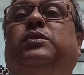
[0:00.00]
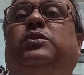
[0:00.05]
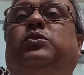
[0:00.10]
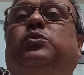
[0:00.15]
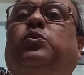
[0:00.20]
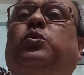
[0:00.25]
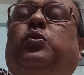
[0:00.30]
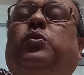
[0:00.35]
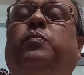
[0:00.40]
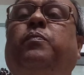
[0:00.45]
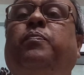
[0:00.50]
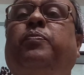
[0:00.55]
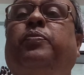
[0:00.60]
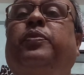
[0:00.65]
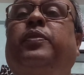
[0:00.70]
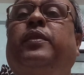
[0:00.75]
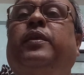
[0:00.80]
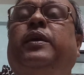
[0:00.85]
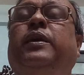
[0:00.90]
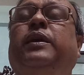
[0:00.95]
So
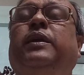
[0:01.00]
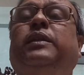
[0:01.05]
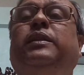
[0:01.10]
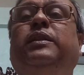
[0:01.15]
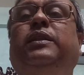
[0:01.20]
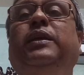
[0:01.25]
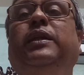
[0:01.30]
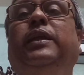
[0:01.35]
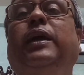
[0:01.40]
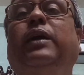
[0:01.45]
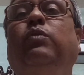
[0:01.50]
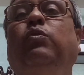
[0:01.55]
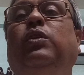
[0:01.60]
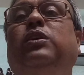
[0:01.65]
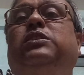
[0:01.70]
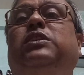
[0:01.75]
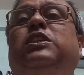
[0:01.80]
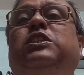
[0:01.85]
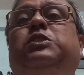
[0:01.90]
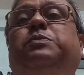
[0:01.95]
the
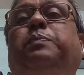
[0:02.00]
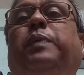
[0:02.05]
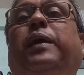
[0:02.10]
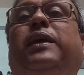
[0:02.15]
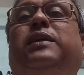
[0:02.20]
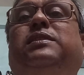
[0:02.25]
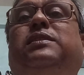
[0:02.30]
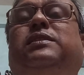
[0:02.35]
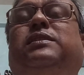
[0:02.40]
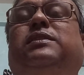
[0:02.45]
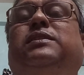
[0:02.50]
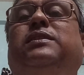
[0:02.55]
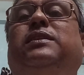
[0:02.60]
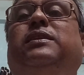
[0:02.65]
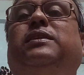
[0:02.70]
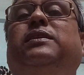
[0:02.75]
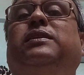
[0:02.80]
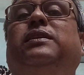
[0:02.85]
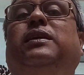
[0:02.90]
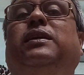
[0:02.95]
regulation speaks
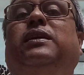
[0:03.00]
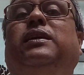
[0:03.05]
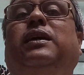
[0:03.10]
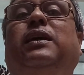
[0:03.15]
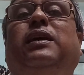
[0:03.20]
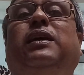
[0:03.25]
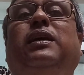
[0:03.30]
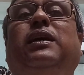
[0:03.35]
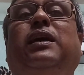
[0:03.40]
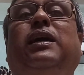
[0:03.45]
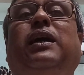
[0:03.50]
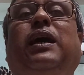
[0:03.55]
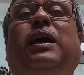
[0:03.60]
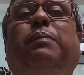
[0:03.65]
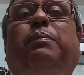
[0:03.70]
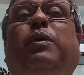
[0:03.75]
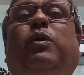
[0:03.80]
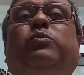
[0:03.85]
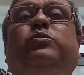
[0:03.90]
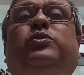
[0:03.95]

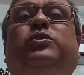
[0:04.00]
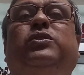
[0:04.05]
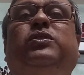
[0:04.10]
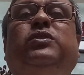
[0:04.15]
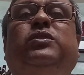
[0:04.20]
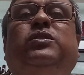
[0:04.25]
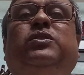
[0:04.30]
about